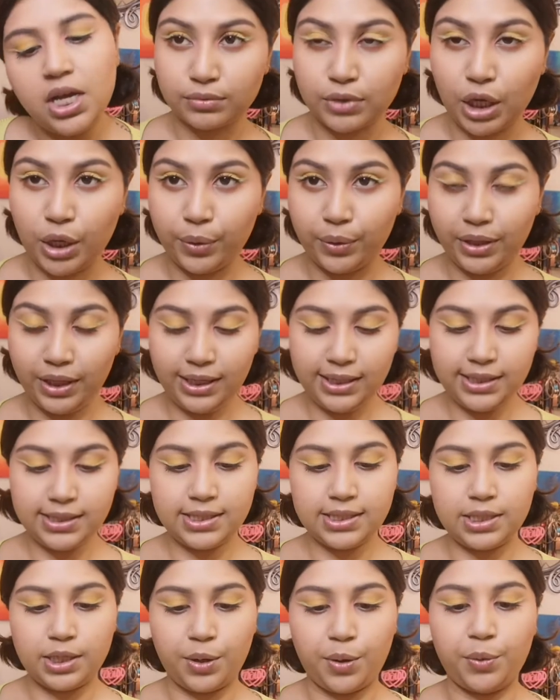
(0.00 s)
Okay,
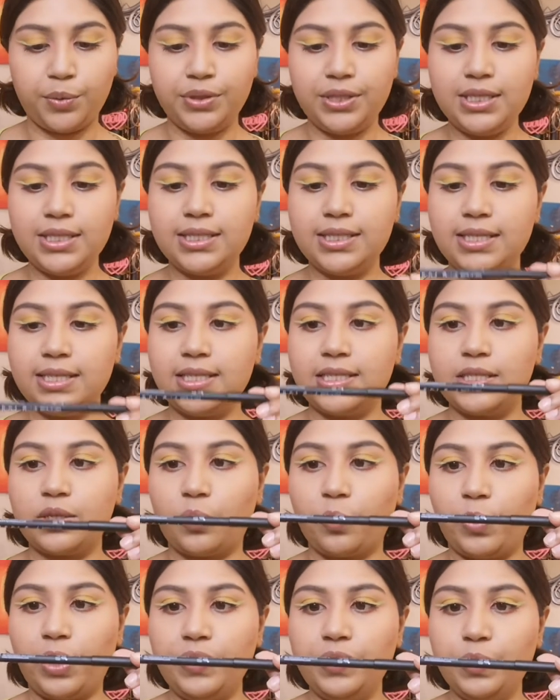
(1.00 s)
so this is
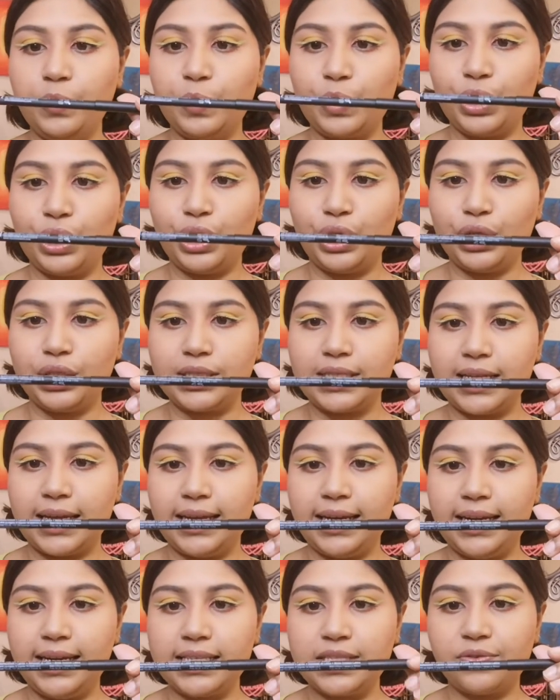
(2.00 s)
Run the World, and
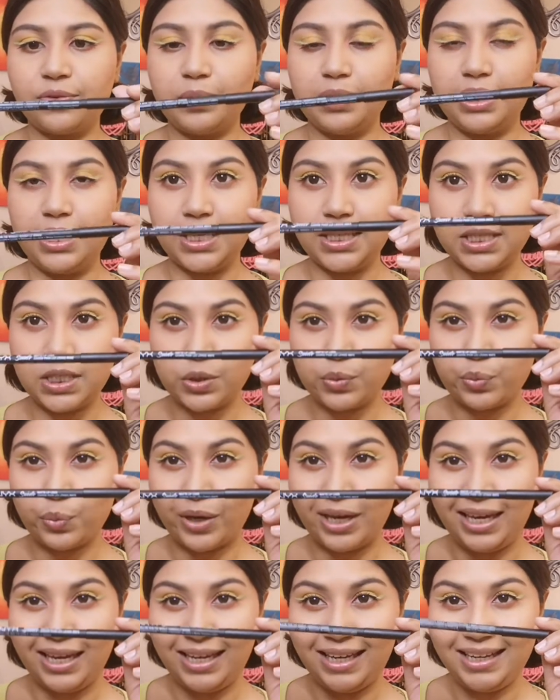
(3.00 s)
it is from the NYX
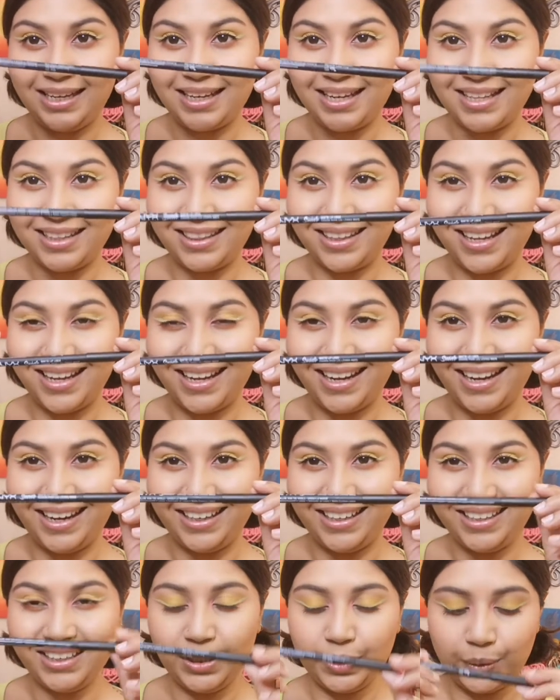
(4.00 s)
Suede
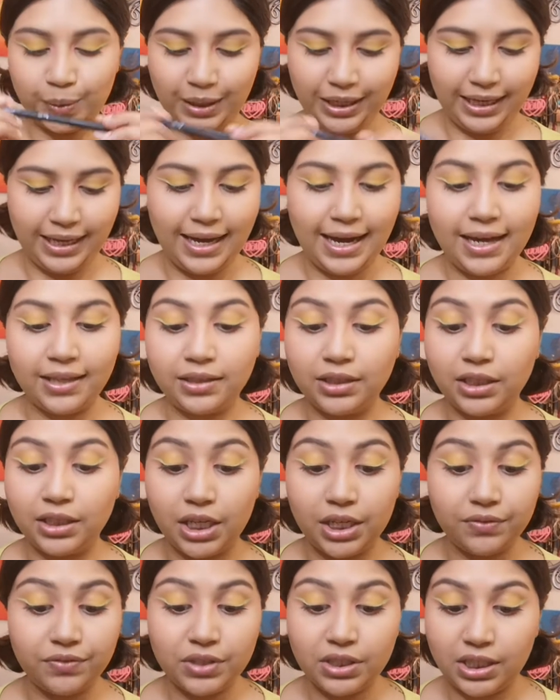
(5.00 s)
line. Okay, I
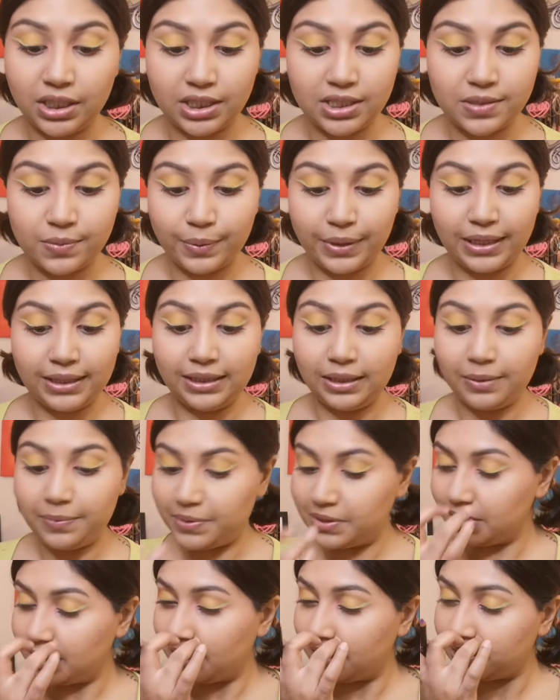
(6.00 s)
love the NYX Suede
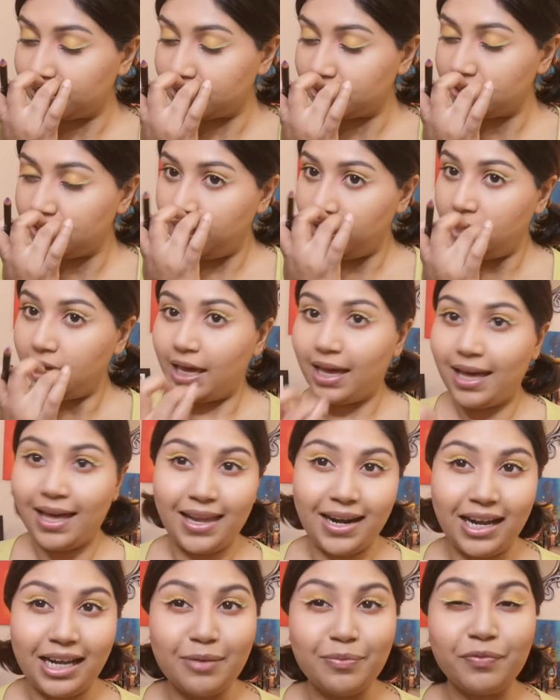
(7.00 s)
lipsticks, and
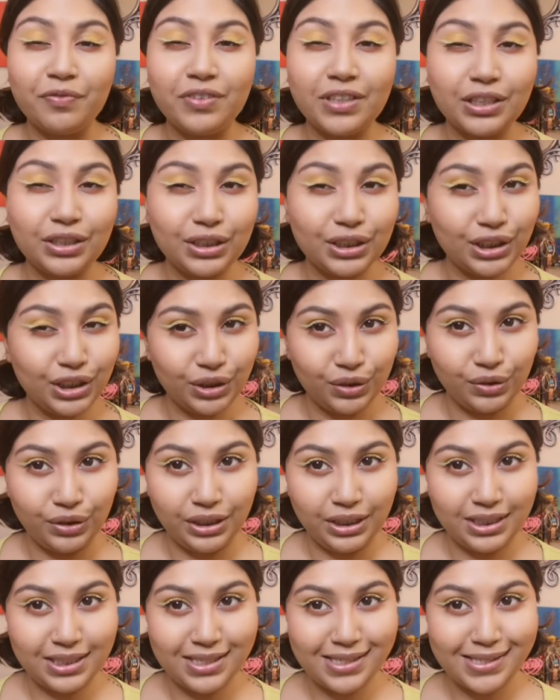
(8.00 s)
I'm very
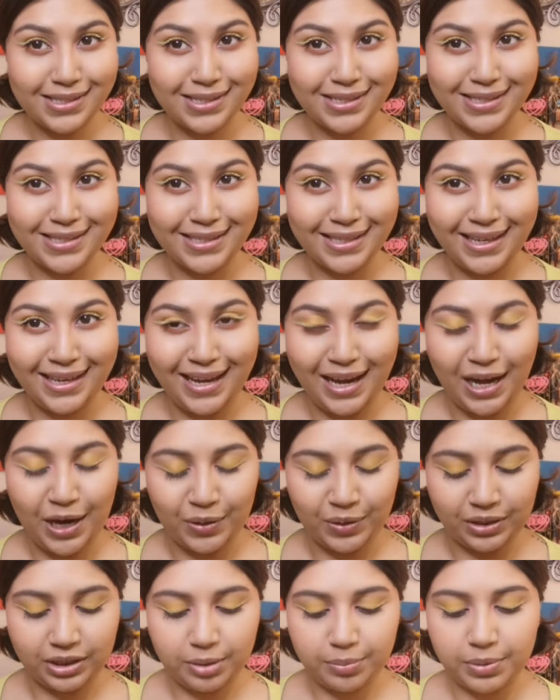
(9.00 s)
curious to see how
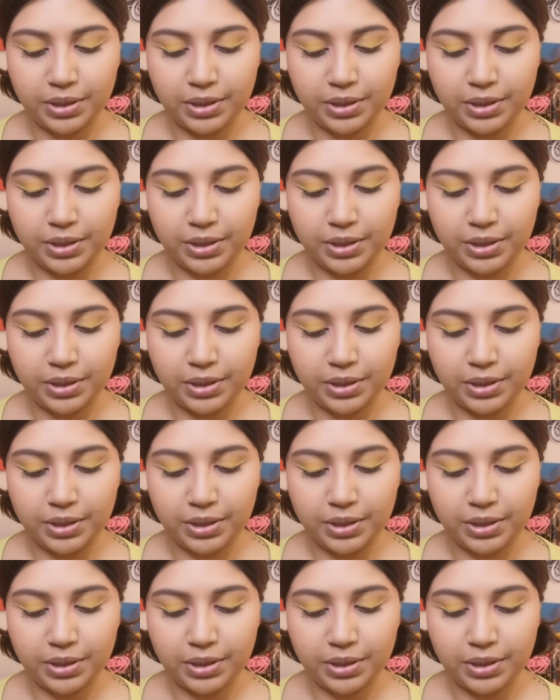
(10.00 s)
the lip